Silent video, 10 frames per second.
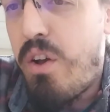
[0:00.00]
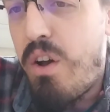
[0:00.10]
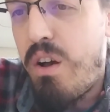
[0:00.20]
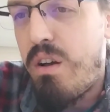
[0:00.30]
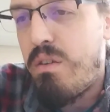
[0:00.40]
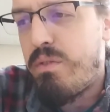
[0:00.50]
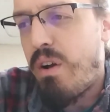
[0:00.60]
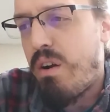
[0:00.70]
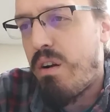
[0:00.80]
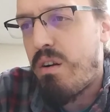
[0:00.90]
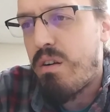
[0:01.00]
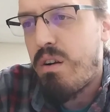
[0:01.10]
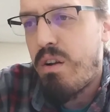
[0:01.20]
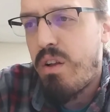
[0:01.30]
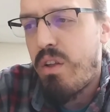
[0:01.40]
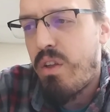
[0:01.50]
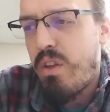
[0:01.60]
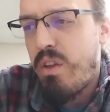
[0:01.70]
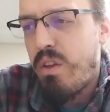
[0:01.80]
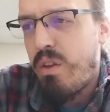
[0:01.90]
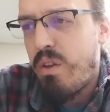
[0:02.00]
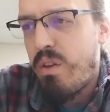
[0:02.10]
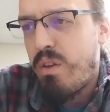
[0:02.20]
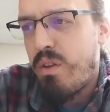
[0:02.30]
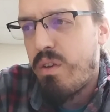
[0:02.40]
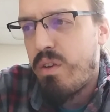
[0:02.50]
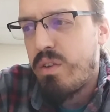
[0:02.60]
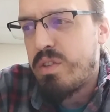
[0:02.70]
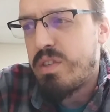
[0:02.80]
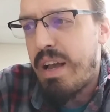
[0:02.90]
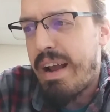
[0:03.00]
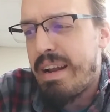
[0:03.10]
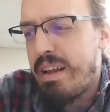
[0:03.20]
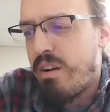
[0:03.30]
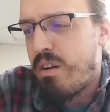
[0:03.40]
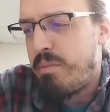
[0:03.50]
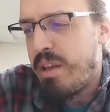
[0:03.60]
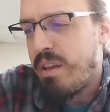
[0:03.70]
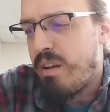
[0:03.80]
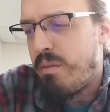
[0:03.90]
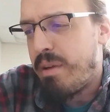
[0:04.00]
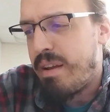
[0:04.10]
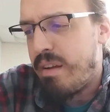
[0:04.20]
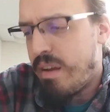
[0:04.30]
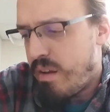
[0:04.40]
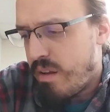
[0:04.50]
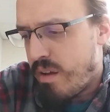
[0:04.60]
of our society are being upended.